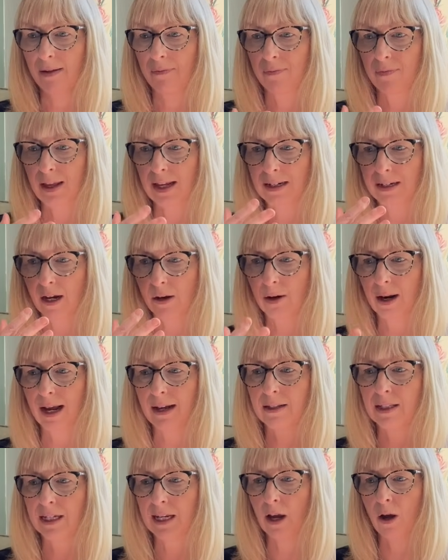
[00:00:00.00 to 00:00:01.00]
They don't know how
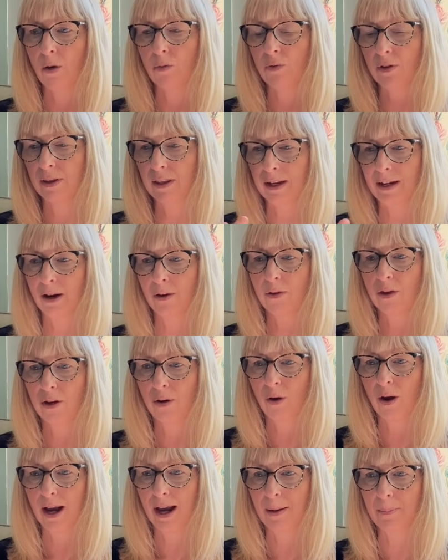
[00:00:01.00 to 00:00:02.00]
to get off it. They know they're
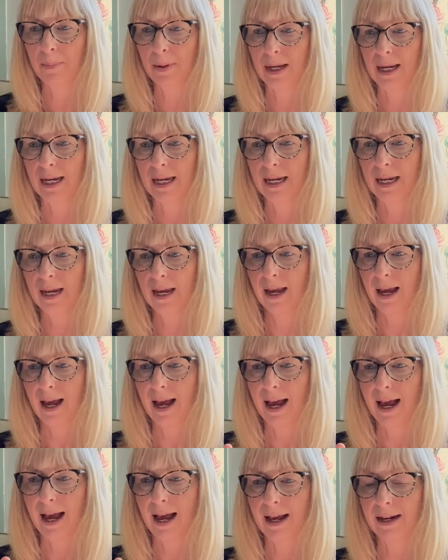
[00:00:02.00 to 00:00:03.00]
not happy.
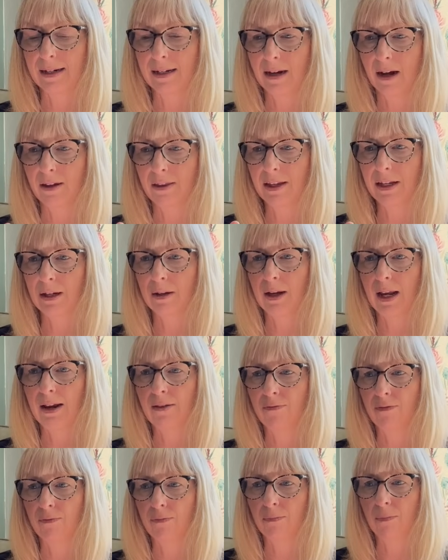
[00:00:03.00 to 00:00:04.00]
And I think if